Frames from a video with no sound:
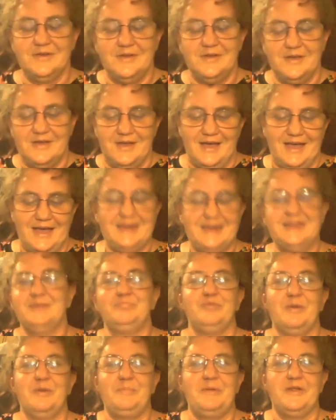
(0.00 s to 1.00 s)
I ended up
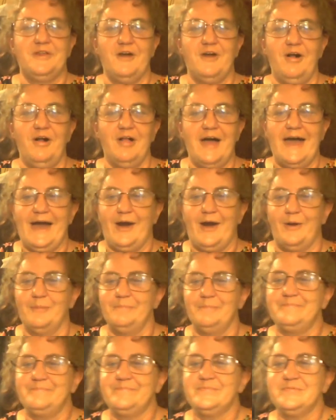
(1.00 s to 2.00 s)
ripping it all out,
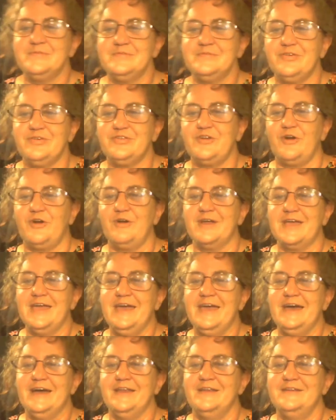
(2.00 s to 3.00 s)
starting
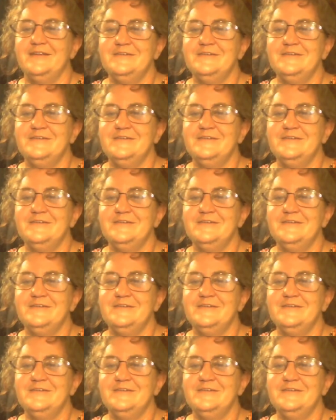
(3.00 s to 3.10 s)
again.